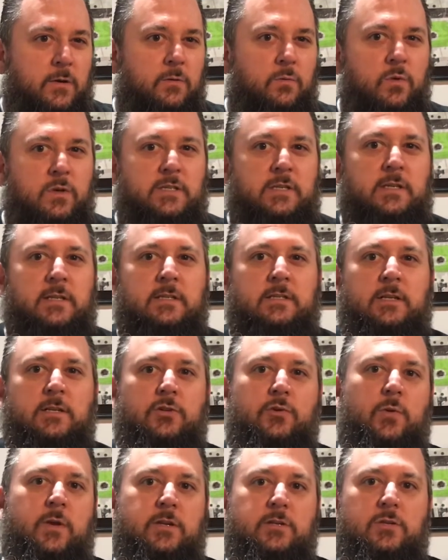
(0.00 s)
Was it a
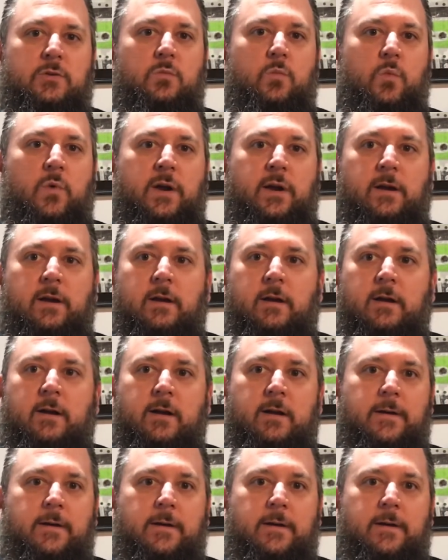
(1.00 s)
situation where